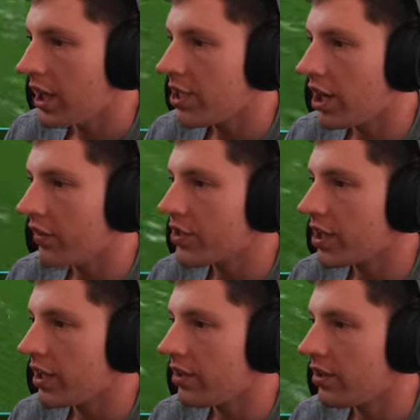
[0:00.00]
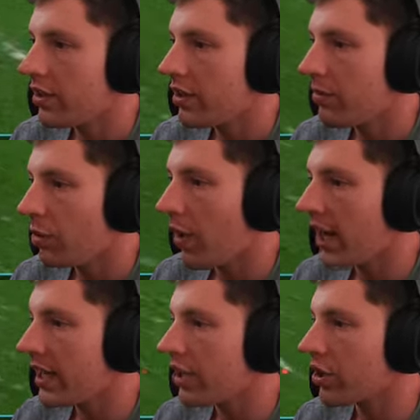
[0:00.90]
Nice, Iverson.
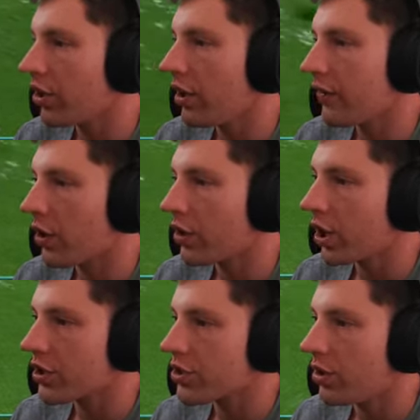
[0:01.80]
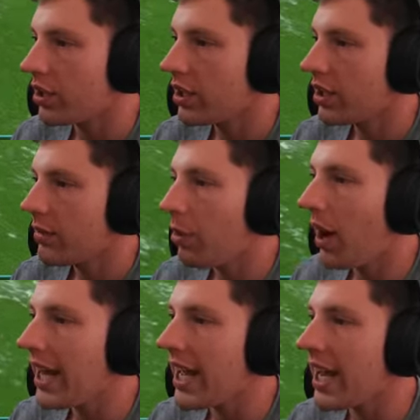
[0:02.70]
Muani, you're through. You've got to score.
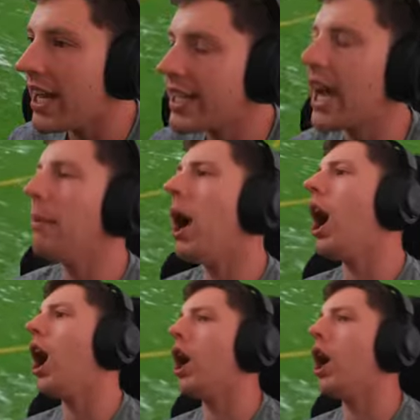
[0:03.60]
Muani, come